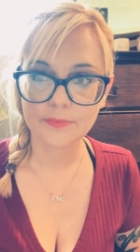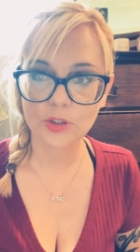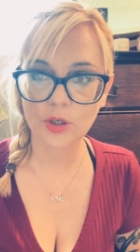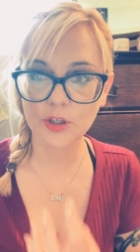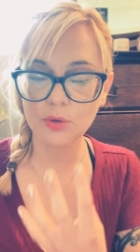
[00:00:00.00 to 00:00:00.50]

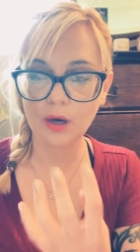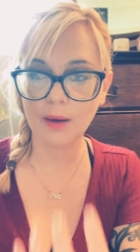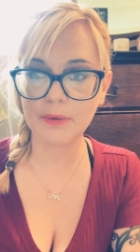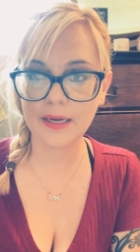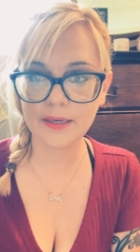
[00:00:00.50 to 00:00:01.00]
So you
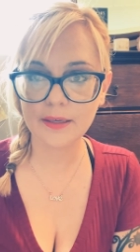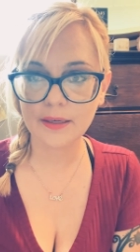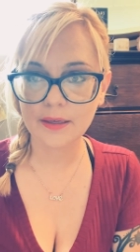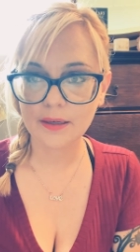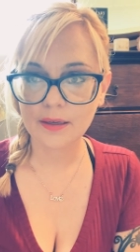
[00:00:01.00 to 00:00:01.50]
come in
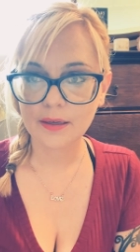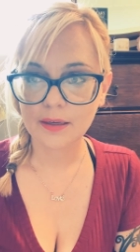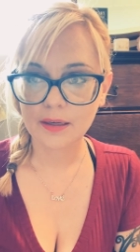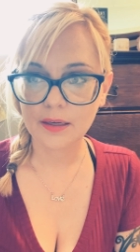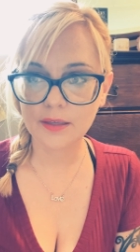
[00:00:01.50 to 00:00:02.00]

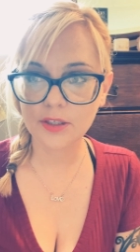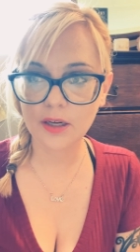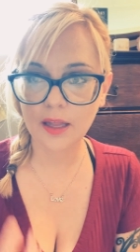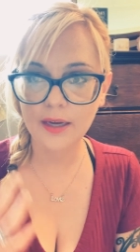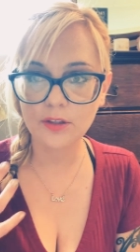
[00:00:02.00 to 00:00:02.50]
and you're
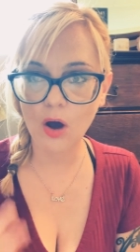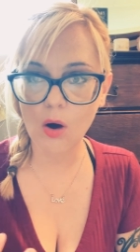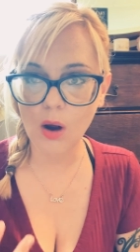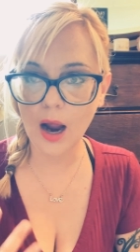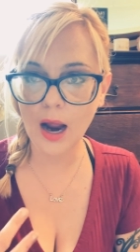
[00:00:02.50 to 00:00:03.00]
like,
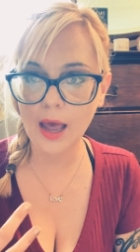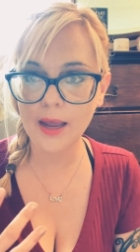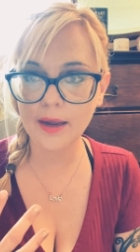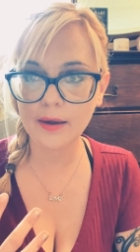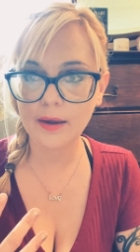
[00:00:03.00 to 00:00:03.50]
no,
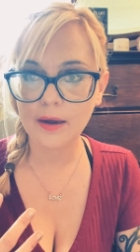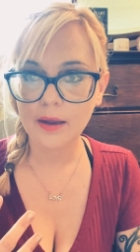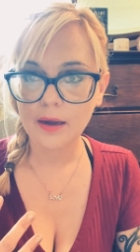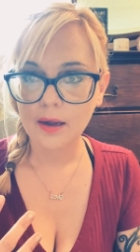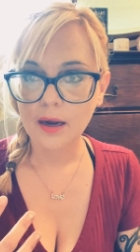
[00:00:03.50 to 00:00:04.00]
I,
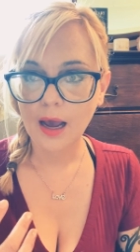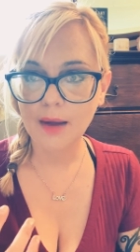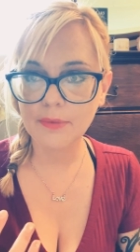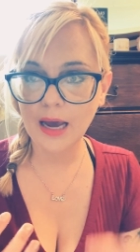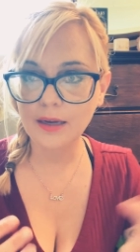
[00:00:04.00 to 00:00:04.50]

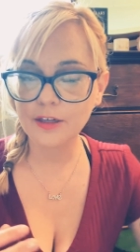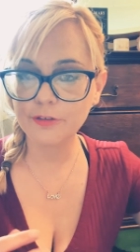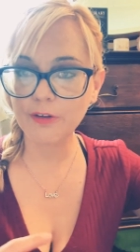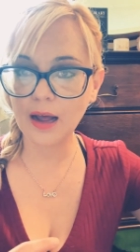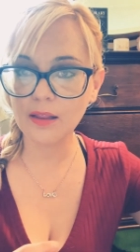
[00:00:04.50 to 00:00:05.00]
I'm not going to
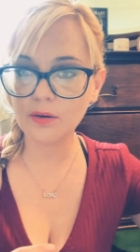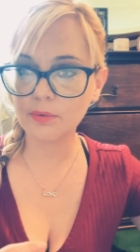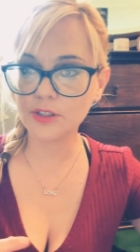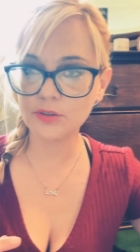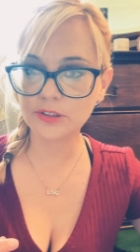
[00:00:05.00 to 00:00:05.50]
follow
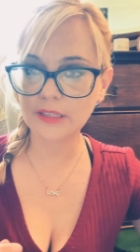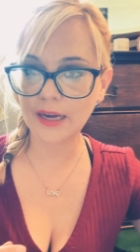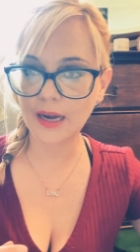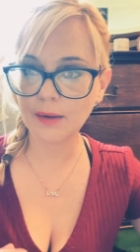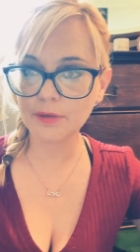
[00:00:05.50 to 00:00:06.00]
what you
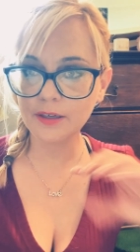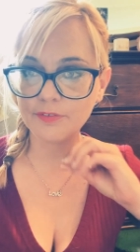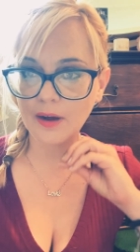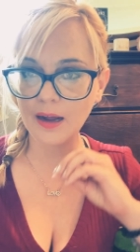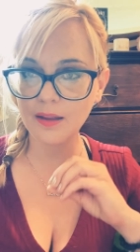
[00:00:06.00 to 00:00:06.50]
say. I'm going to
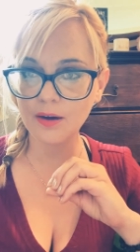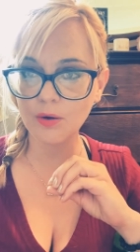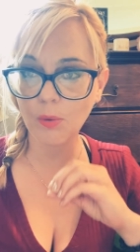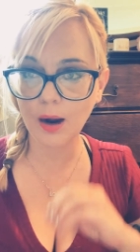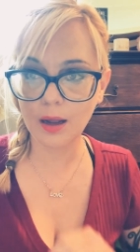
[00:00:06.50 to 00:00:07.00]
follow
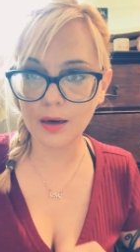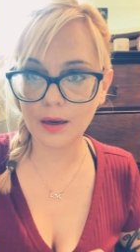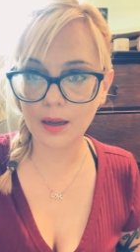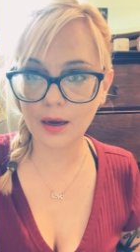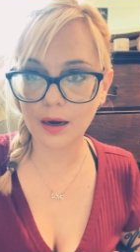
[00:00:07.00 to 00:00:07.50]
what
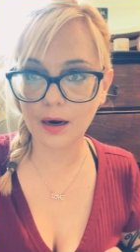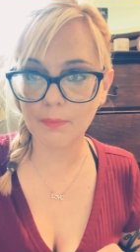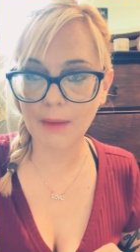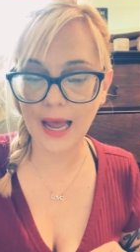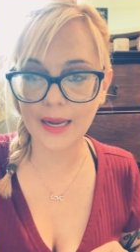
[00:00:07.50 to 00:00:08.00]

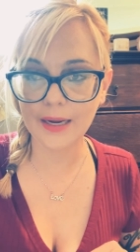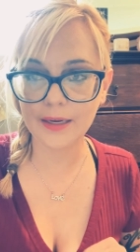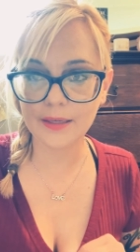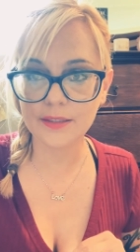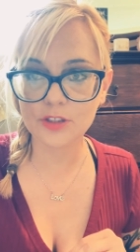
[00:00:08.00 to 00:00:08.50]
my
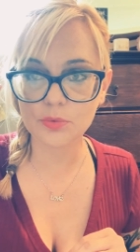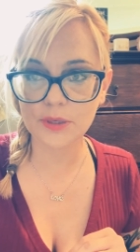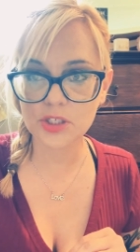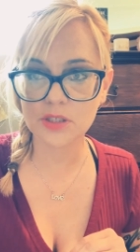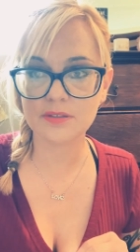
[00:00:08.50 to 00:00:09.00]

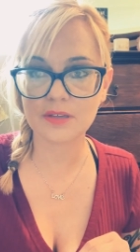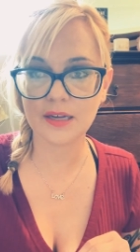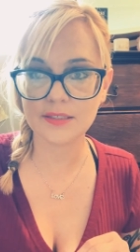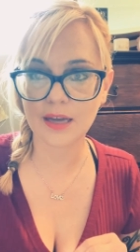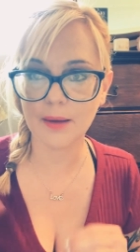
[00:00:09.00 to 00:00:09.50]
intuition says.